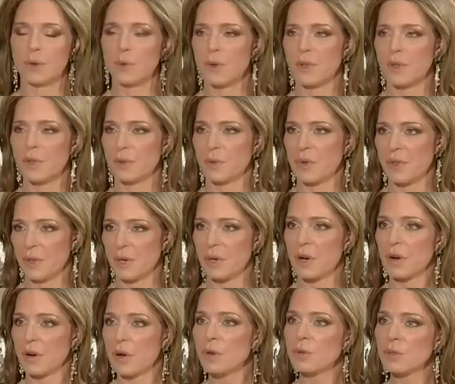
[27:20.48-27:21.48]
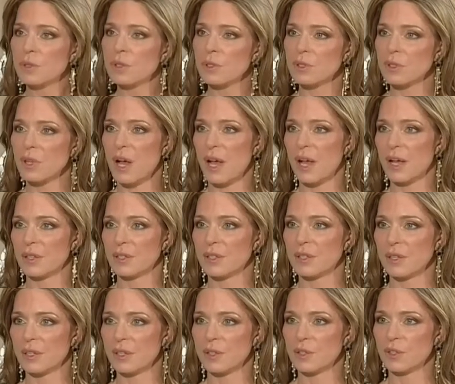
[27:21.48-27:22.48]
with it within our own
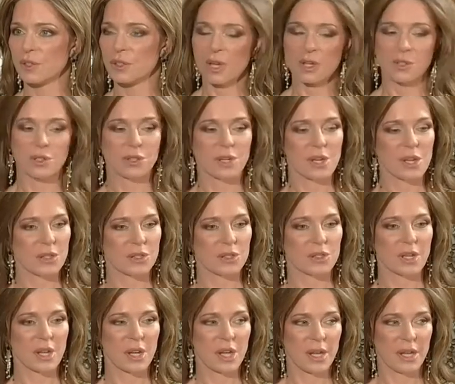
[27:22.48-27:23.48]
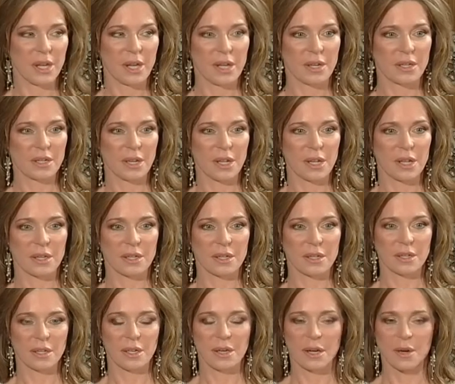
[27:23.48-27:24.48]
societies? Just as
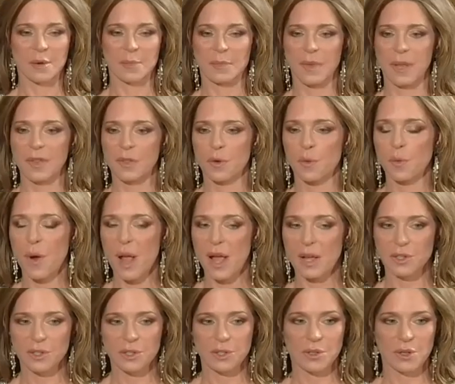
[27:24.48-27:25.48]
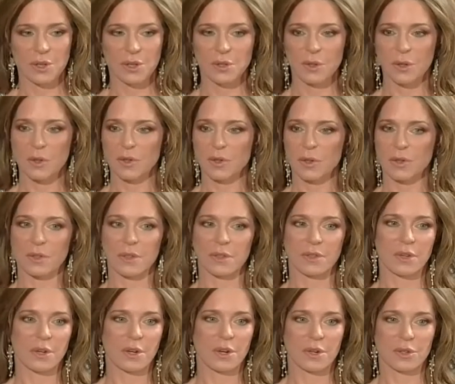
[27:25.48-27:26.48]
in the West,
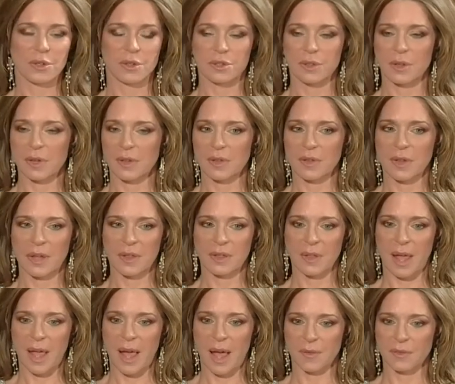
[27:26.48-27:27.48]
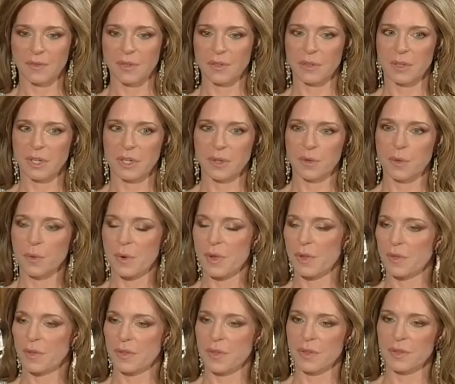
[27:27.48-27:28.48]
they have to deal
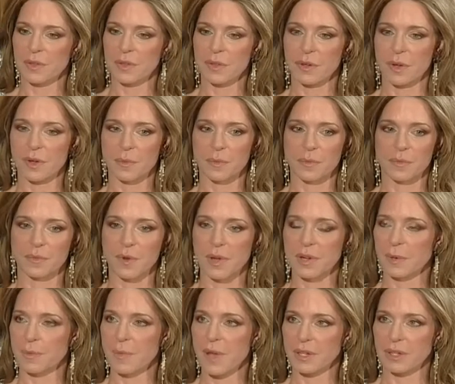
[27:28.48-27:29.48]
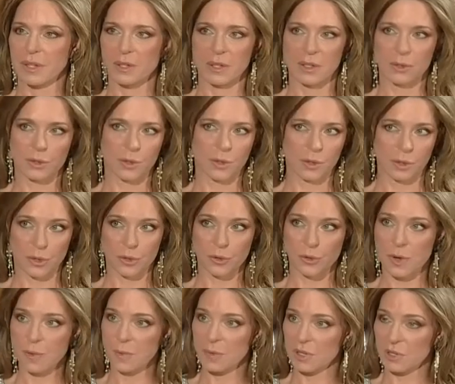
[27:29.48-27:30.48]
with fundamentalists or
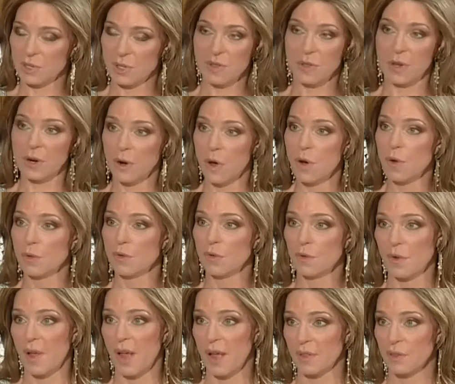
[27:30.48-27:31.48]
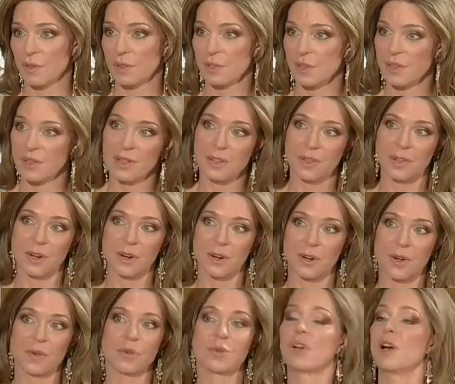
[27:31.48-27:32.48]
extremists in their own faiths and in their
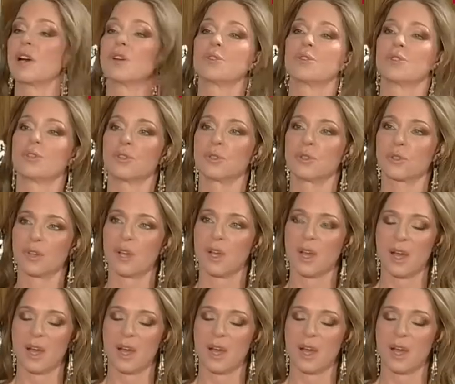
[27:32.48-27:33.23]
own cultures.